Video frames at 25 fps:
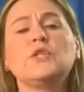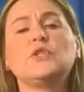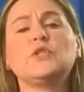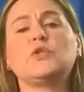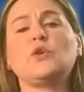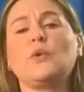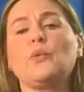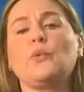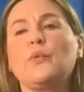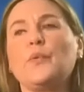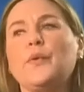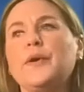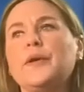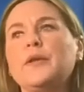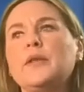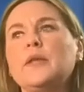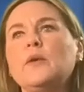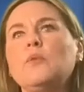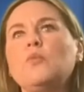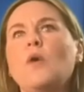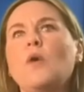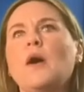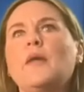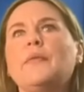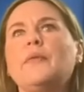So I really
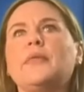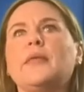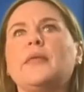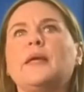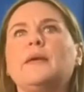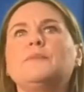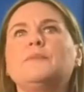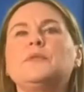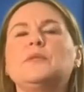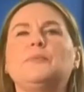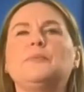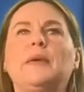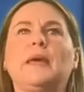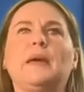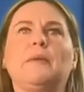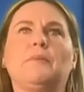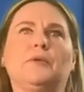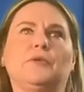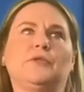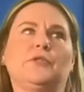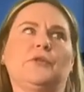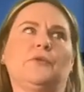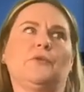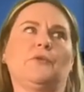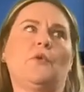want them to be
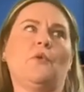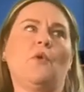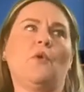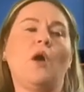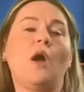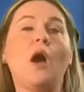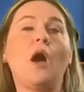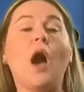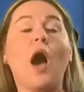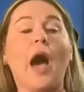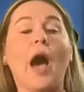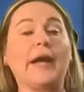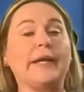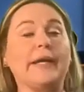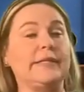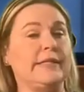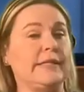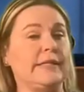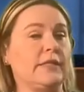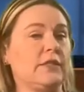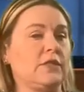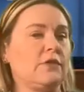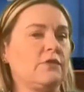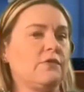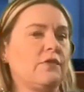able to
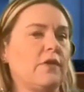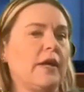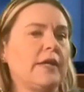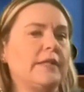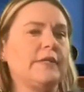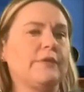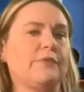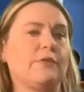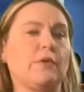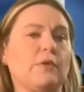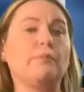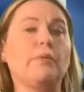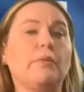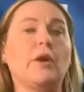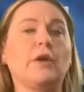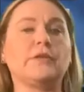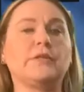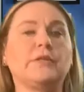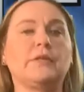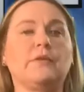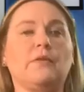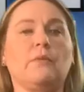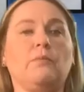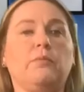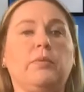identify different
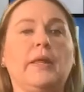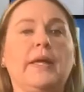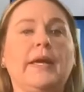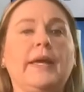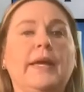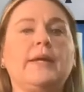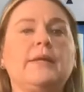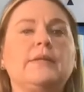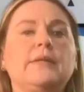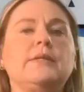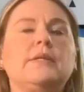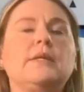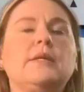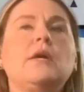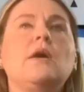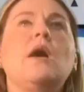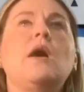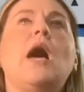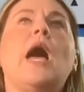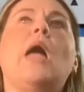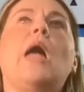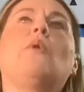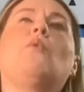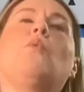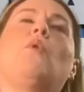parts of the plant.
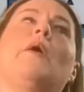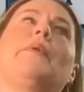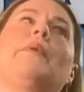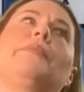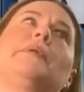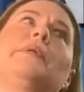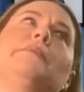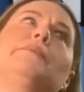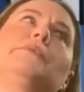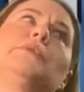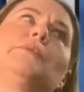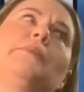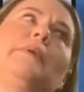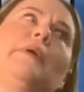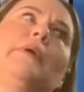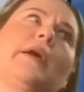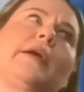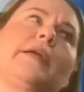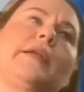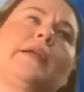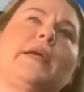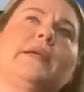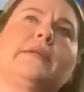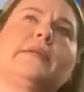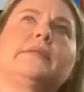I want them to
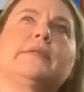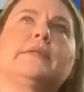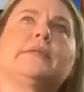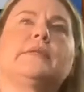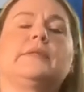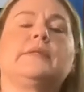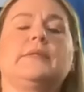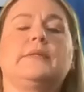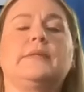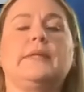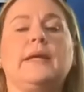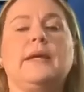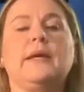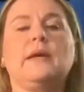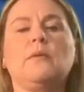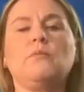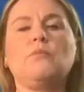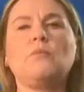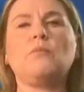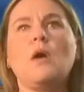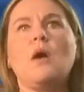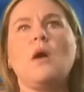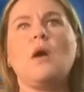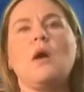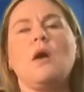recognize the
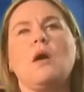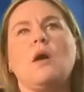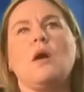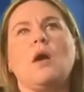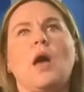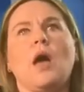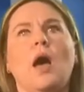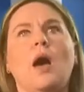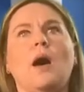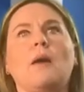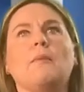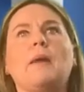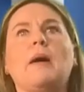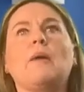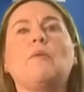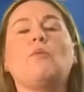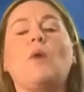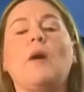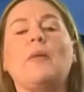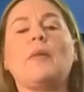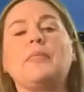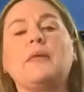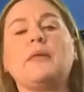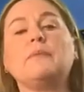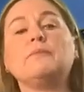stem. I
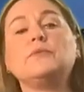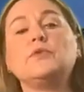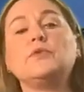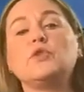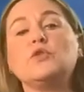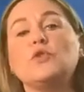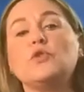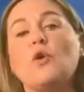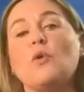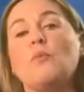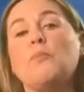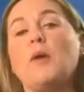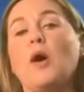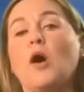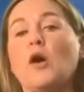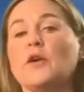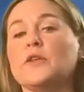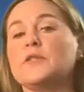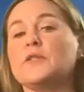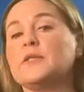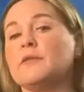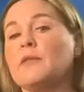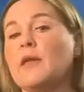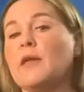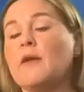want them to know
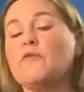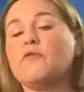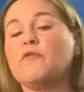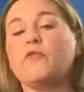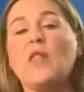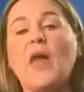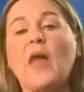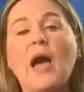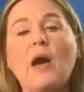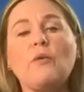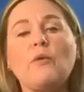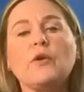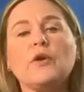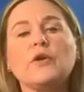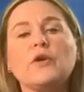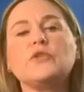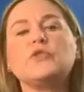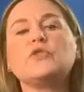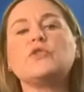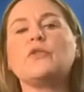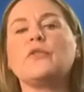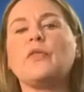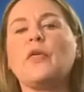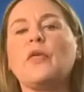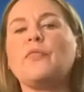parts of that flower
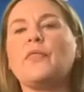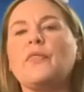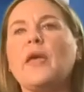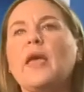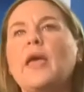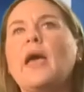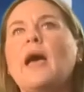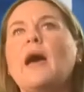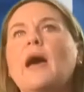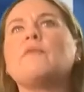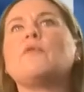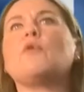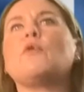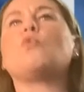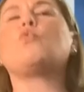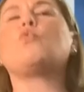so that they have